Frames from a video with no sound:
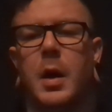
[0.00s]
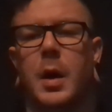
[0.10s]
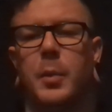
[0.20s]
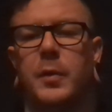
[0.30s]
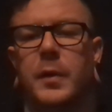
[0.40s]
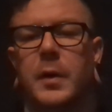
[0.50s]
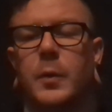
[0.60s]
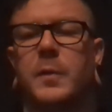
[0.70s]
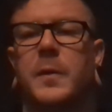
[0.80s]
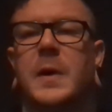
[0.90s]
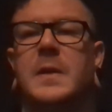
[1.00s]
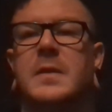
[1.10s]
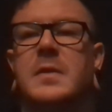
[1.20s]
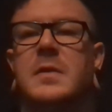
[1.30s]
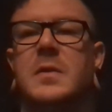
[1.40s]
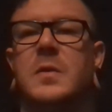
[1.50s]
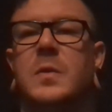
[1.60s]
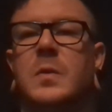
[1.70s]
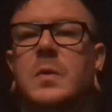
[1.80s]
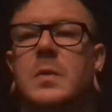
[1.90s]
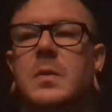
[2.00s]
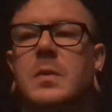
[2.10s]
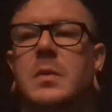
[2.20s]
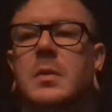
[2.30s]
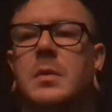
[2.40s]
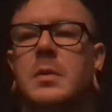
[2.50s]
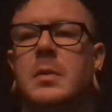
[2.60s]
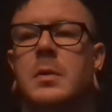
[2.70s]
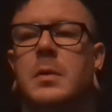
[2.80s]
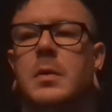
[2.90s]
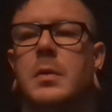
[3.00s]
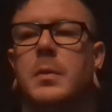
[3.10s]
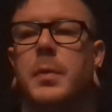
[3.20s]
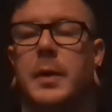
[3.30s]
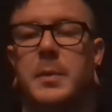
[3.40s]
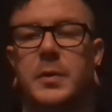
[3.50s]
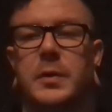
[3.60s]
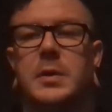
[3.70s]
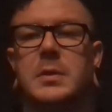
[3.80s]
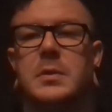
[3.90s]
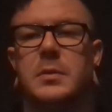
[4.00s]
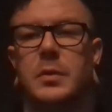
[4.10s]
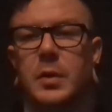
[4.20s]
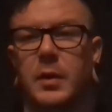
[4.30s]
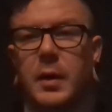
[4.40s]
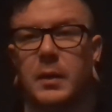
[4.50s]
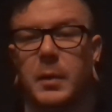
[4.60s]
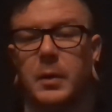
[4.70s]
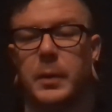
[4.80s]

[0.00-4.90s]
I moved there with friends to play music. We were in a death metal